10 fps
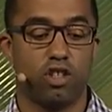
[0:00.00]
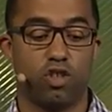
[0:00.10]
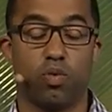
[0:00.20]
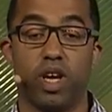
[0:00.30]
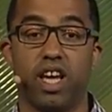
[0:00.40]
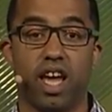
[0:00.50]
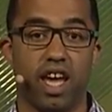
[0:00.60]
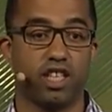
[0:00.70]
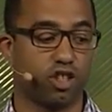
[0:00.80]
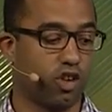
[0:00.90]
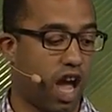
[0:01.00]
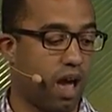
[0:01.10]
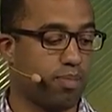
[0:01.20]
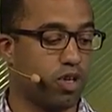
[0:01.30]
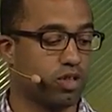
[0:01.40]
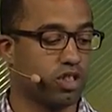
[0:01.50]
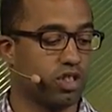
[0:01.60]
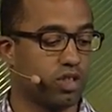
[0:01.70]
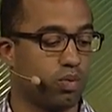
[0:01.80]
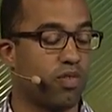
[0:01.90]
to re-engage their app
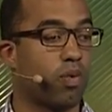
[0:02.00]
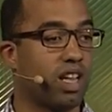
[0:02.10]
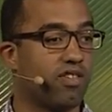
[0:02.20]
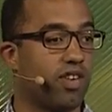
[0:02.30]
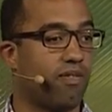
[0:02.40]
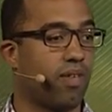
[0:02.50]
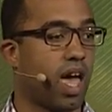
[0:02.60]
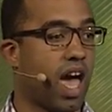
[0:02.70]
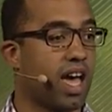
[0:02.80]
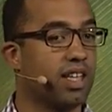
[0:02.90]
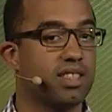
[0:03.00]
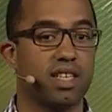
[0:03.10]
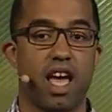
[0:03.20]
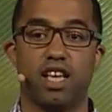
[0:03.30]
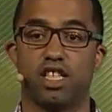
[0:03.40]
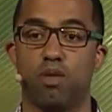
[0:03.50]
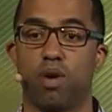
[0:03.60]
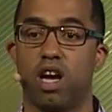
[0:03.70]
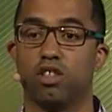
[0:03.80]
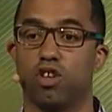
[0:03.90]
users with relevant ads as they
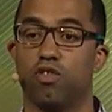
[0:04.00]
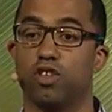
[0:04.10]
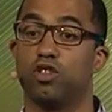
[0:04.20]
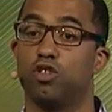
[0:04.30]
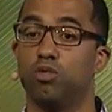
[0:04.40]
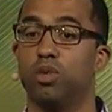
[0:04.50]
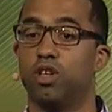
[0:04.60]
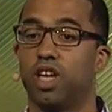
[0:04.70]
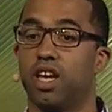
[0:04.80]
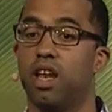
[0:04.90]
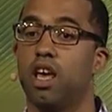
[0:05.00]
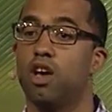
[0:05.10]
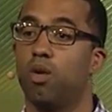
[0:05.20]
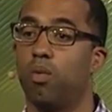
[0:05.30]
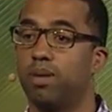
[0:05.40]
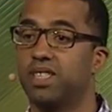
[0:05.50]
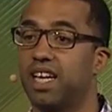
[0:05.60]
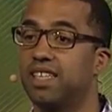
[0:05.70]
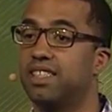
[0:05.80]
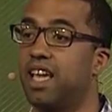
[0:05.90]
browse over 2 million
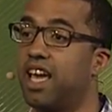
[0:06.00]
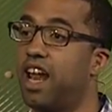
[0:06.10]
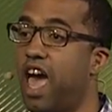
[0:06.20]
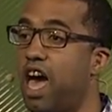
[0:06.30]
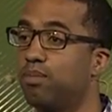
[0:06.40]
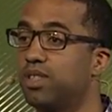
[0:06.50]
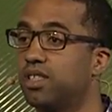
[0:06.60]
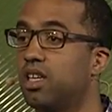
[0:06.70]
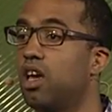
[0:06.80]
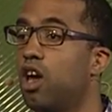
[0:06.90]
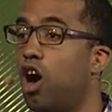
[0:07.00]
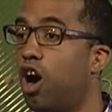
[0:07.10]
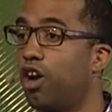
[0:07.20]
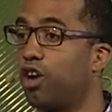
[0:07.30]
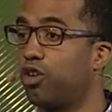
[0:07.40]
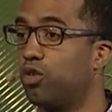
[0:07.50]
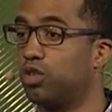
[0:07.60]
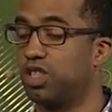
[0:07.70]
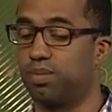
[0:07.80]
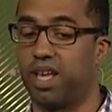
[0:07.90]
websites and apps on our
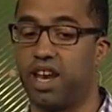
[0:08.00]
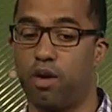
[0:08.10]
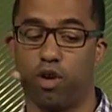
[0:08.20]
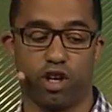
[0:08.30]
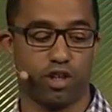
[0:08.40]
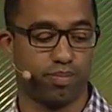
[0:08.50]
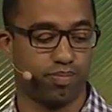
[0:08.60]
Google Display Network.